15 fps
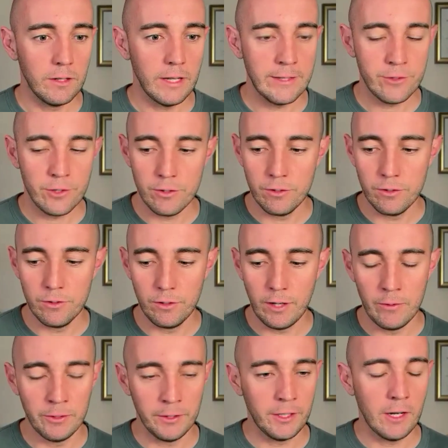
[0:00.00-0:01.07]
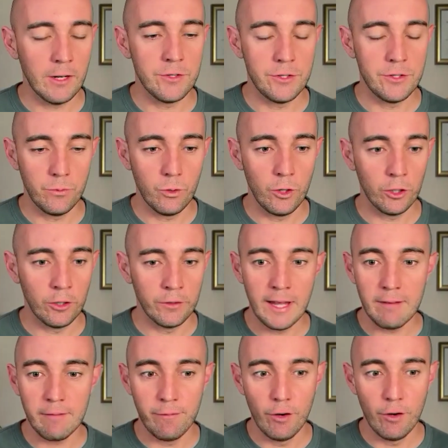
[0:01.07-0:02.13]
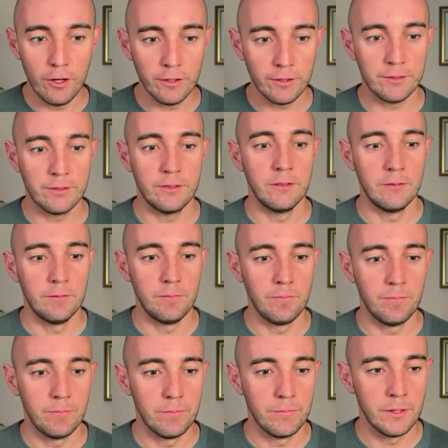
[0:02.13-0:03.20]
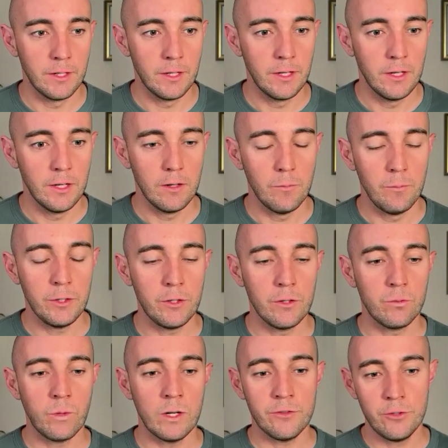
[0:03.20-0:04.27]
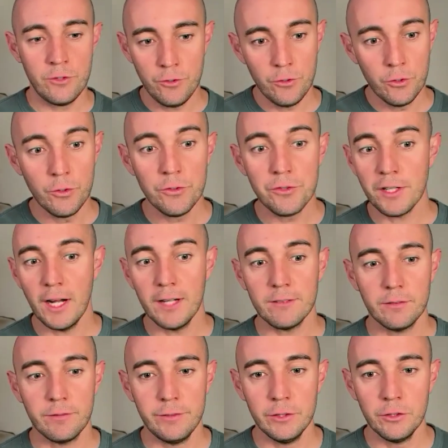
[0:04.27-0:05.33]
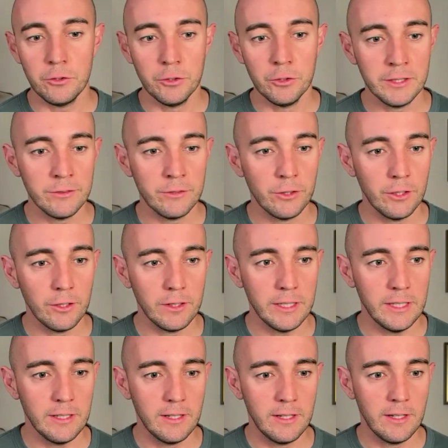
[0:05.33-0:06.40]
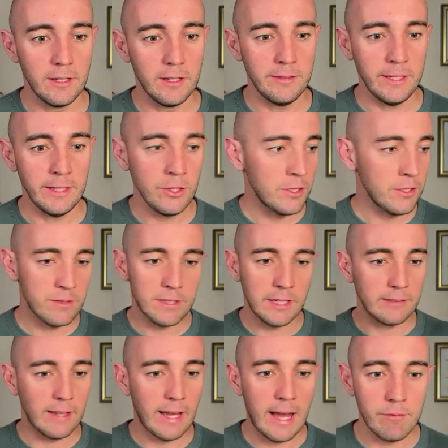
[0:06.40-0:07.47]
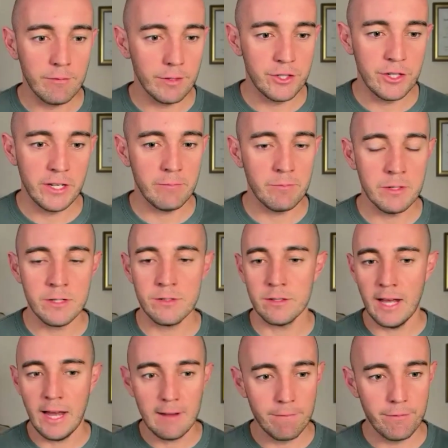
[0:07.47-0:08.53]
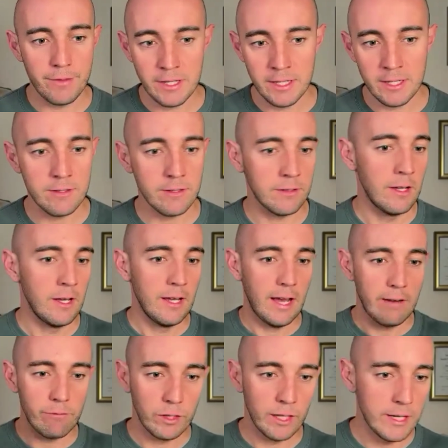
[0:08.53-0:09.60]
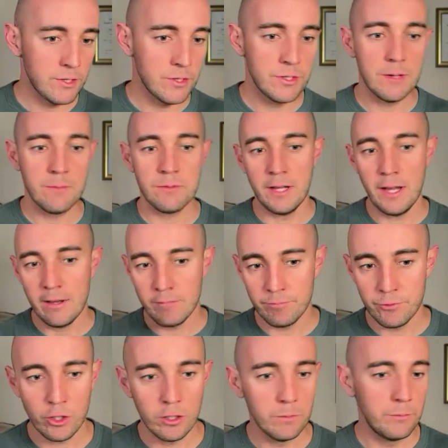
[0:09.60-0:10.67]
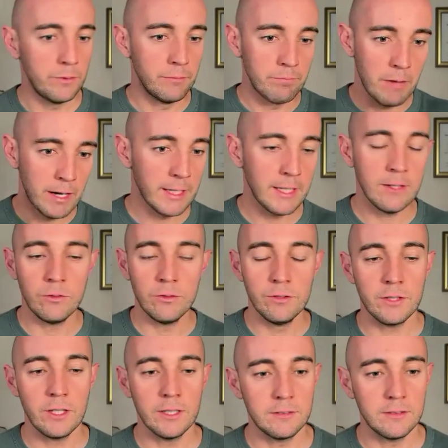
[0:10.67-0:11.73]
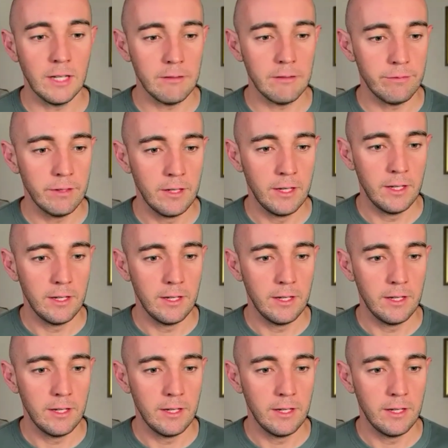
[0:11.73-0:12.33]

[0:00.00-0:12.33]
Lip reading: And so I would encourage you to work on that first. Because once you do start to feel good internally, then you can start to have achievements and have things and have relationships and have job and money and all this kind of stuff.